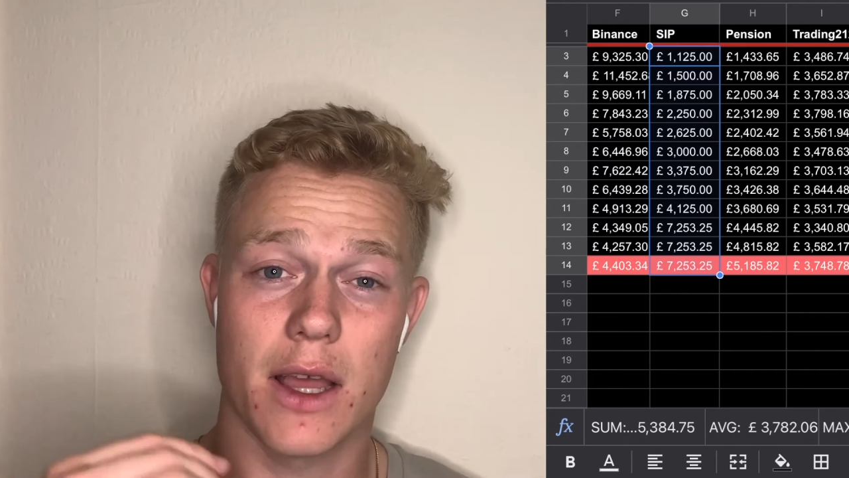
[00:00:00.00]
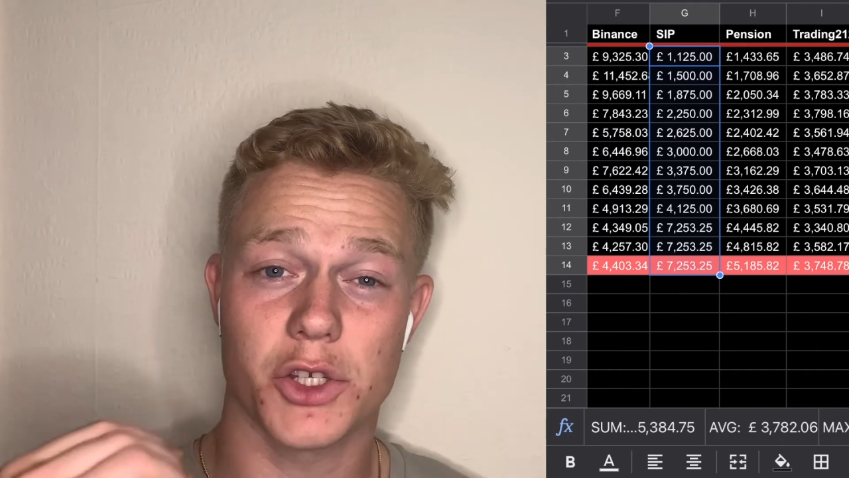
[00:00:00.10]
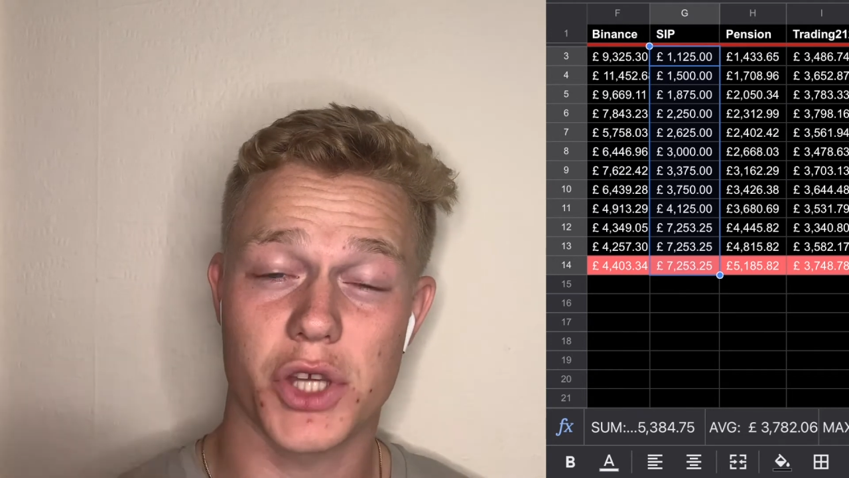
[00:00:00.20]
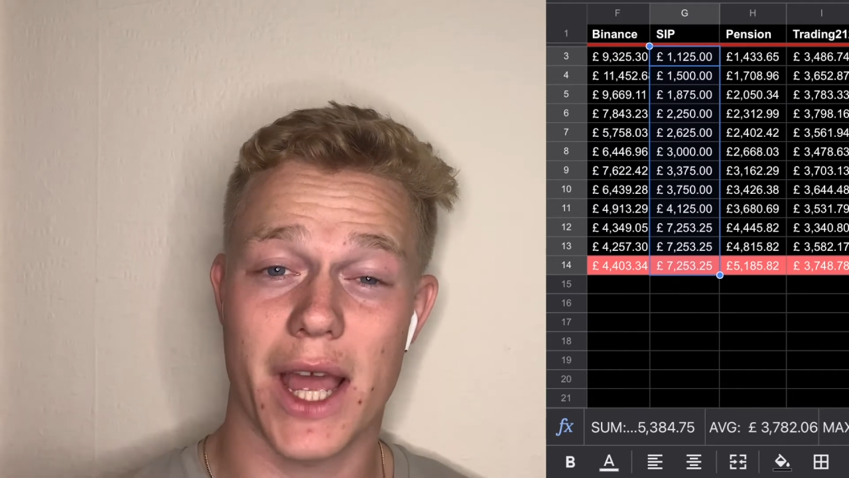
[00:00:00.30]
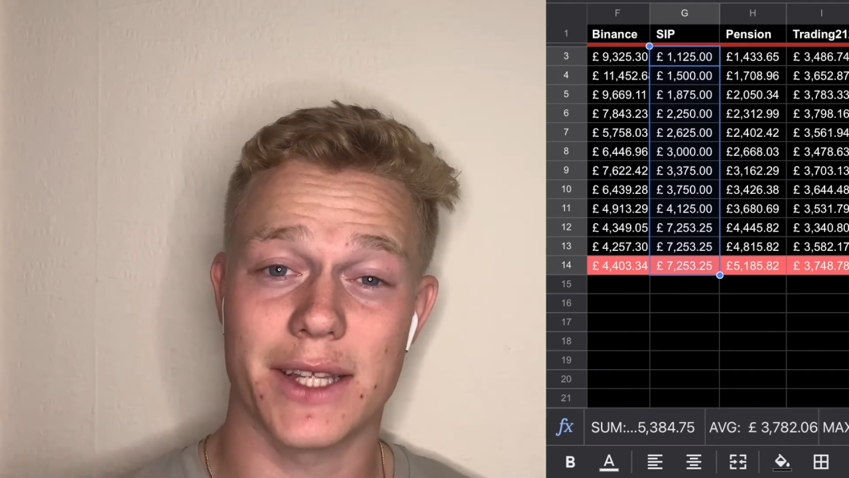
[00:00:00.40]

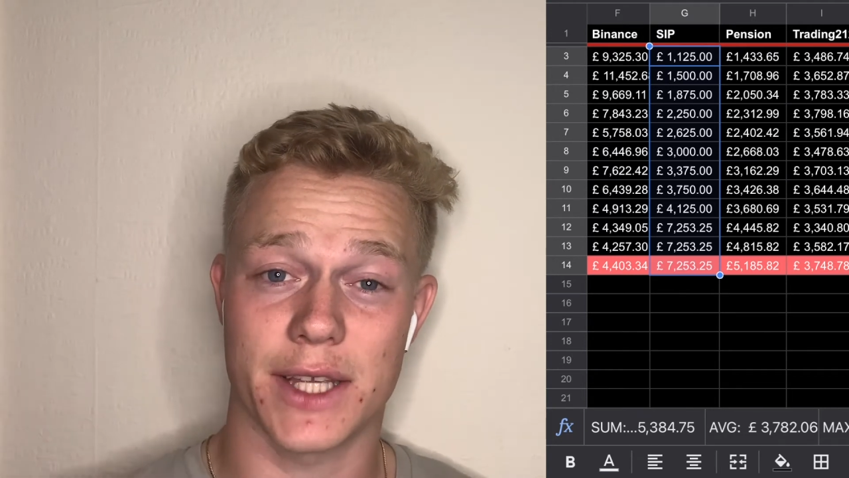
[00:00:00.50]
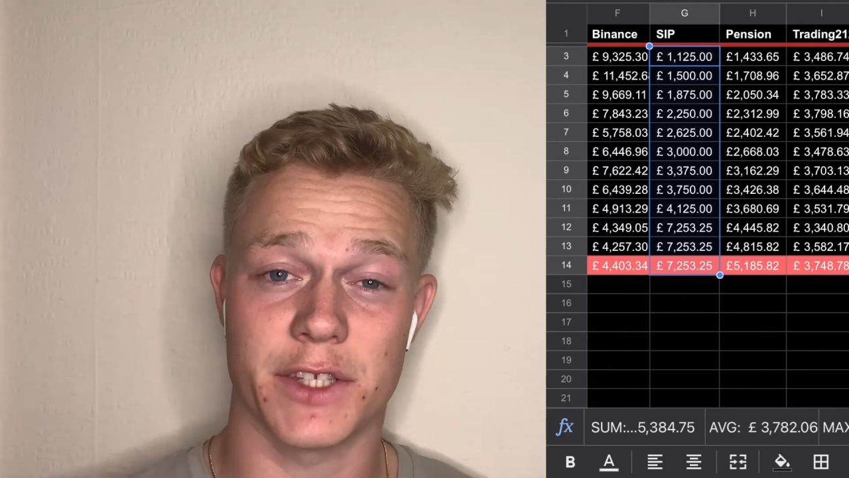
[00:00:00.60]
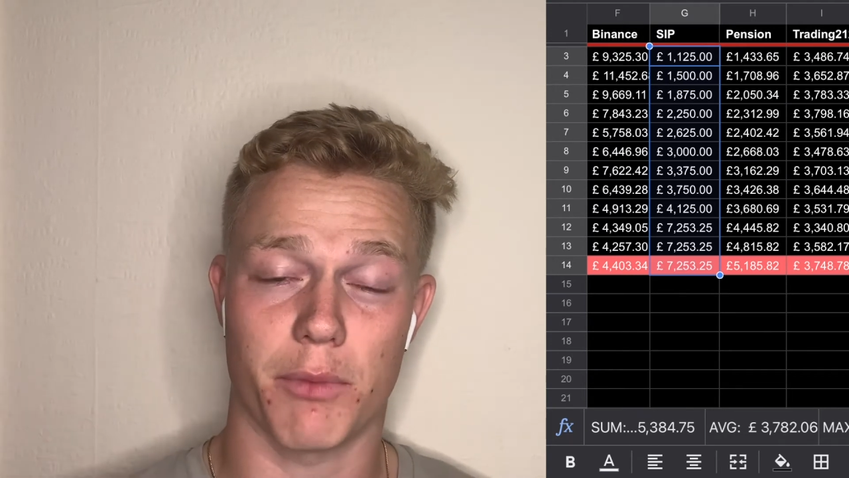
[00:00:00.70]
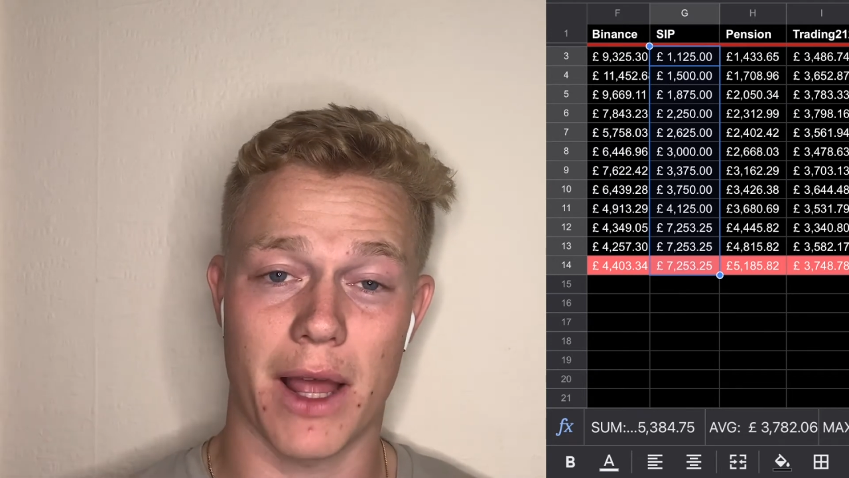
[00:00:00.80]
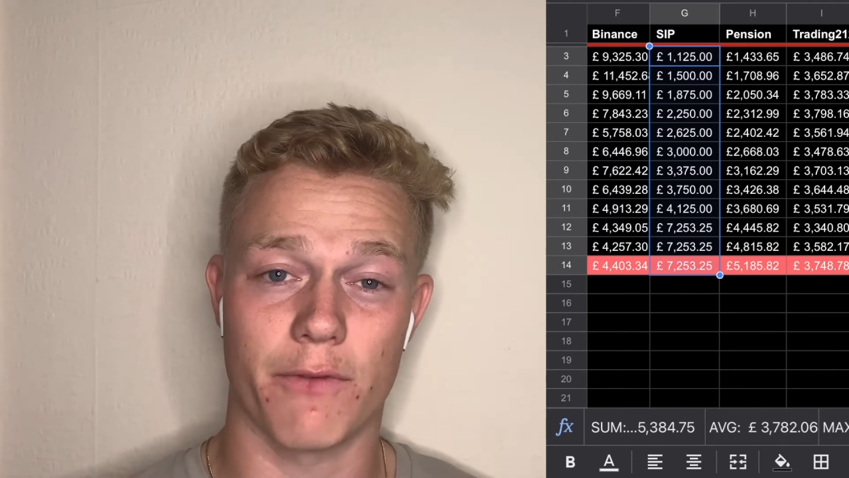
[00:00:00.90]
share
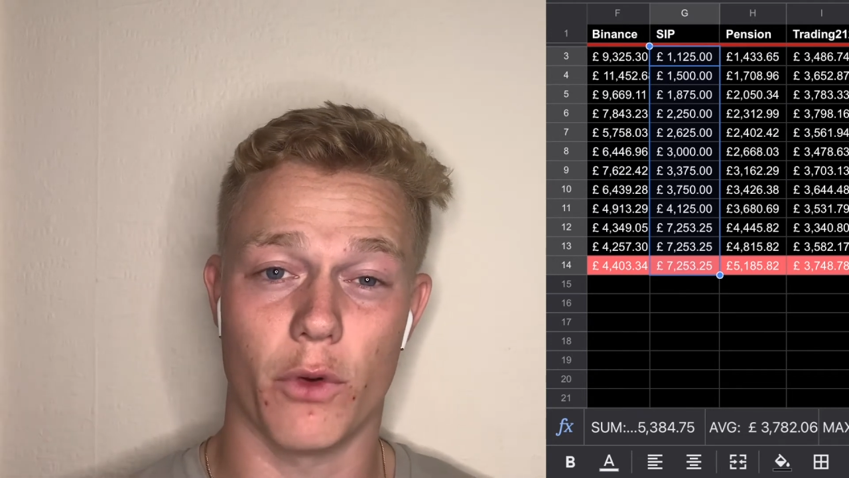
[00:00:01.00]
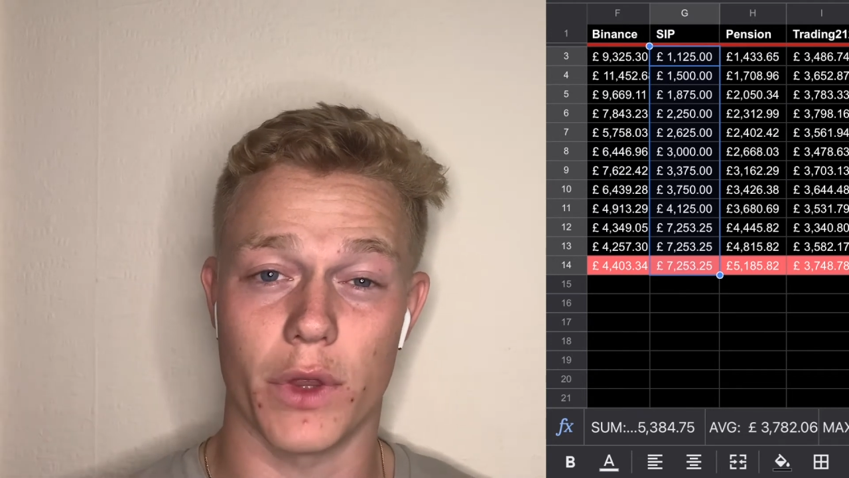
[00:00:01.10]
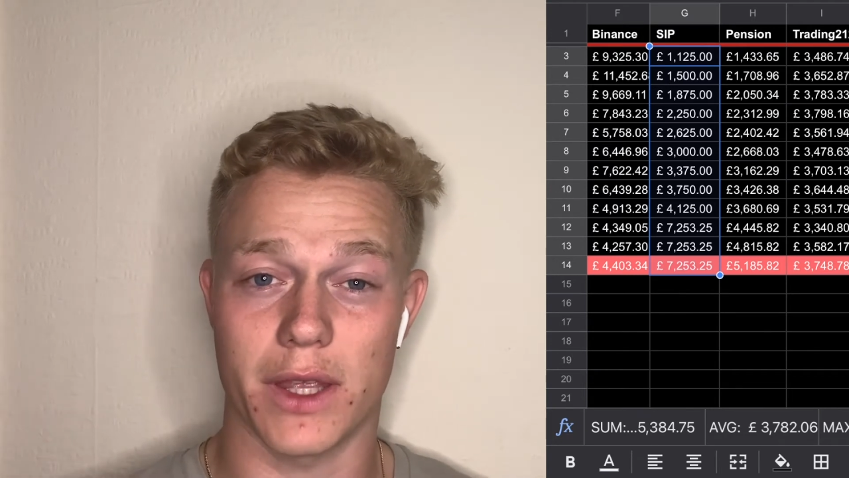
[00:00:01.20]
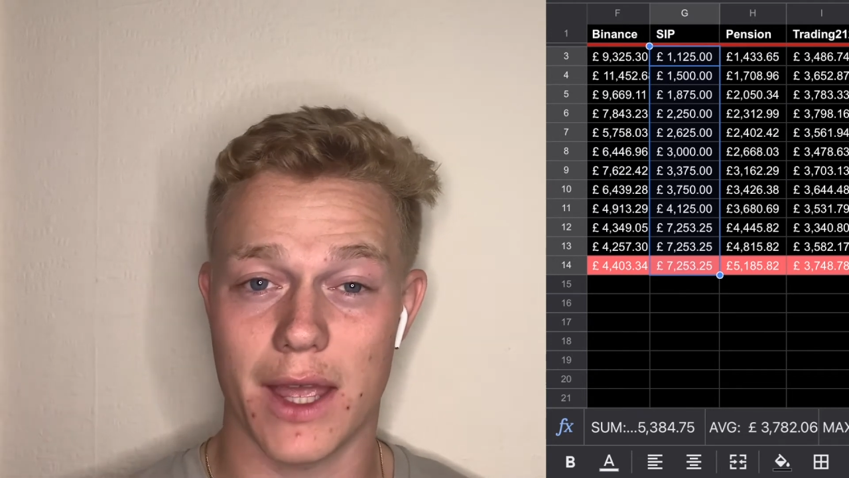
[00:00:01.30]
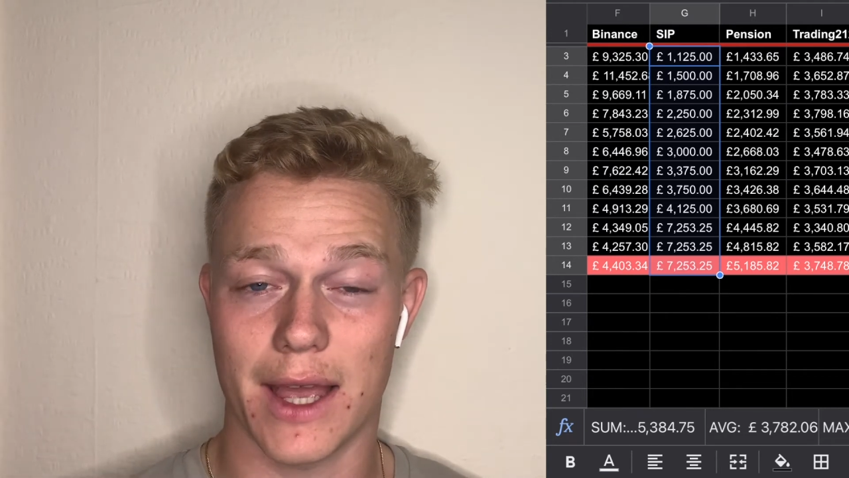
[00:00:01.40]
incentive plan for
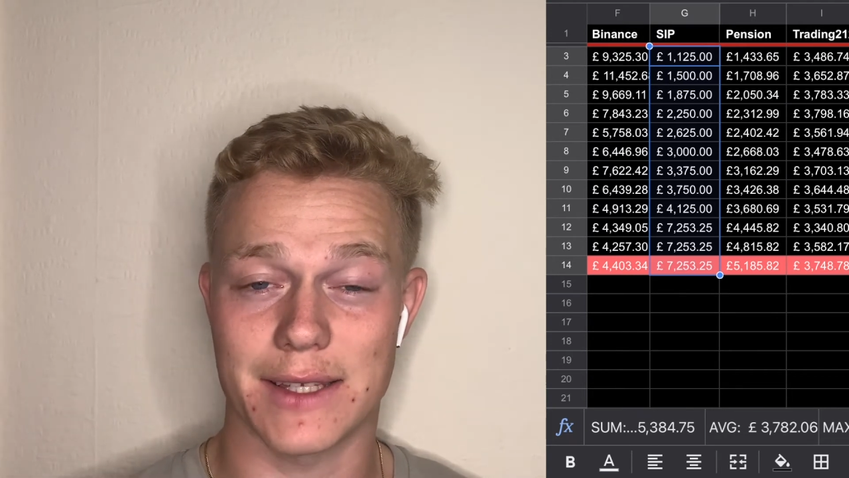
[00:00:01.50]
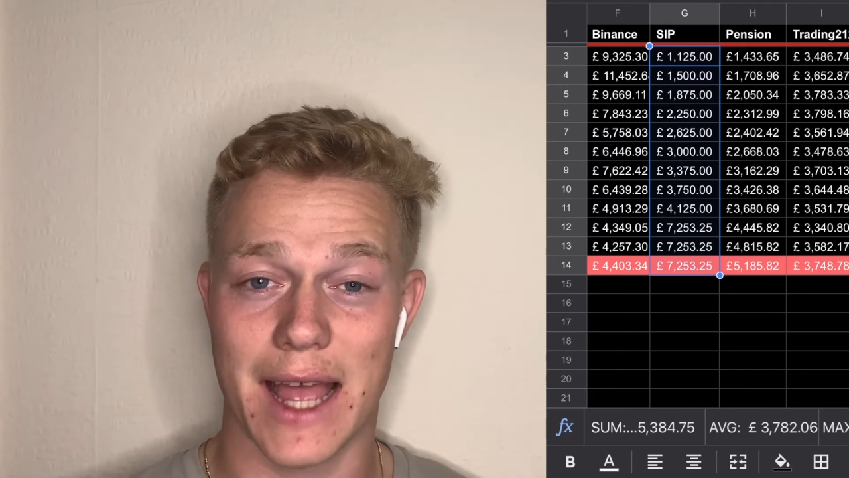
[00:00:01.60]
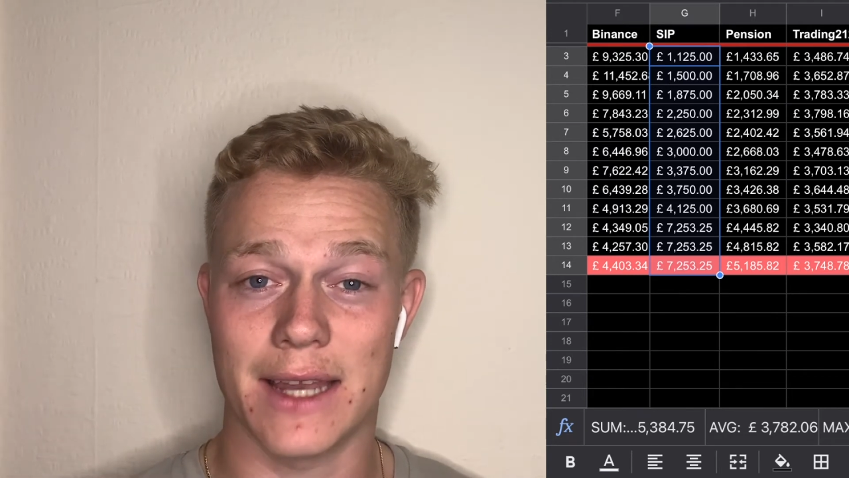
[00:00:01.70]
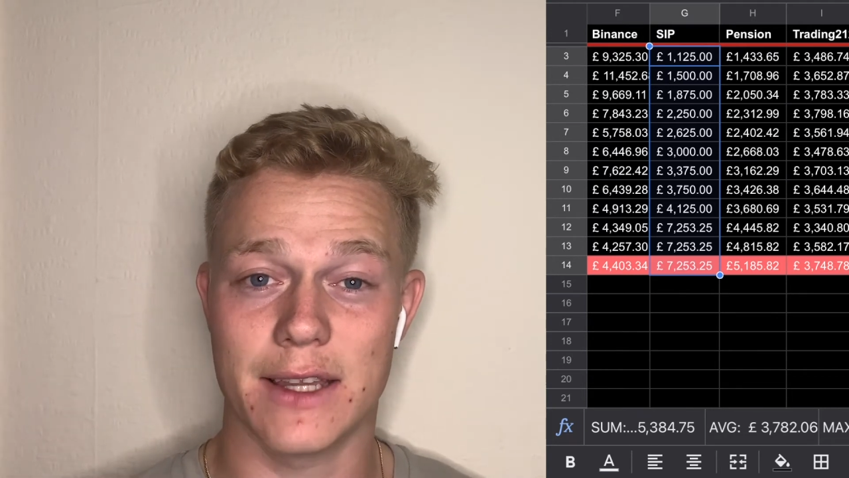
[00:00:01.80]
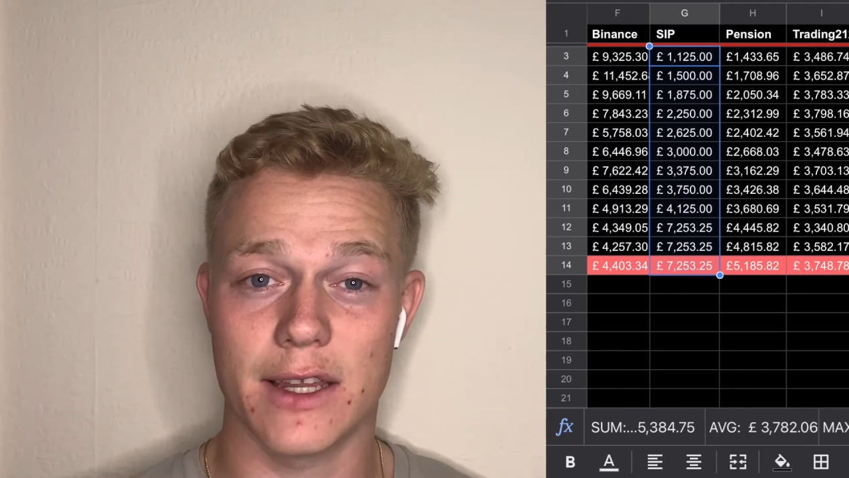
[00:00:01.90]
the year has
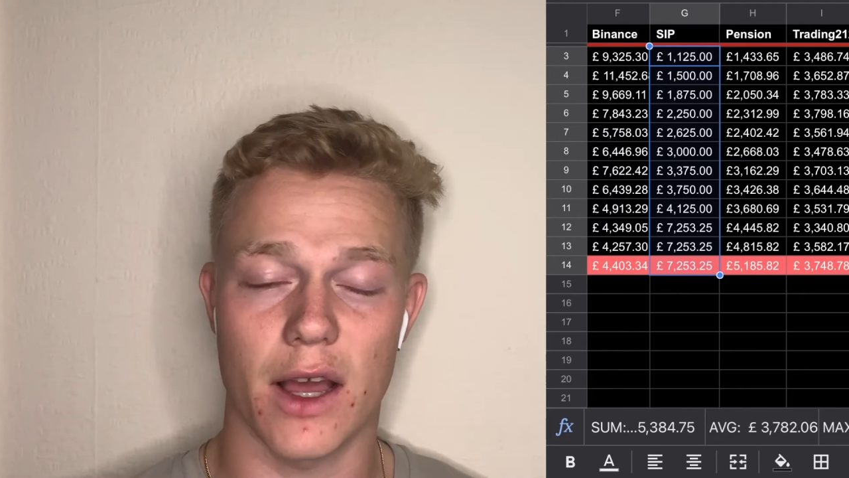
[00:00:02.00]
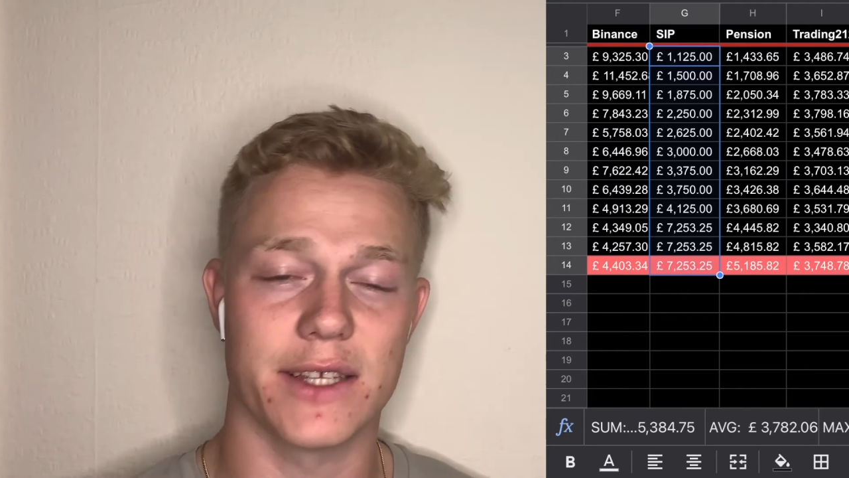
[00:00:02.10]
ended.